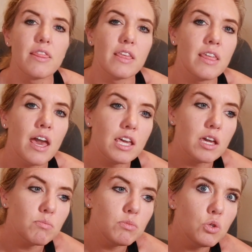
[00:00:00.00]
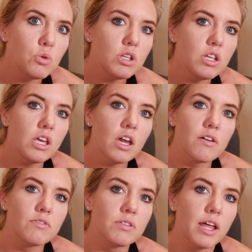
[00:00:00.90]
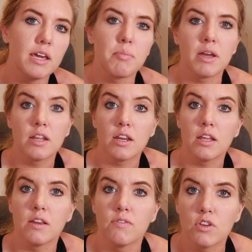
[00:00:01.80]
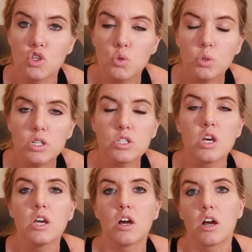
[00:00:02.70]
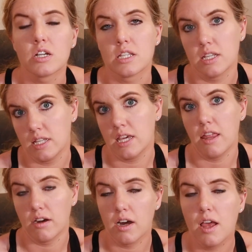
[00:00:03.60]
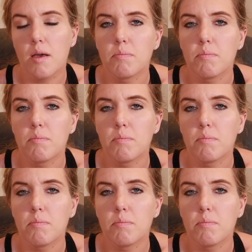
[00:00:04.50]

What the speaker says: that a community of like-minded individuals are together.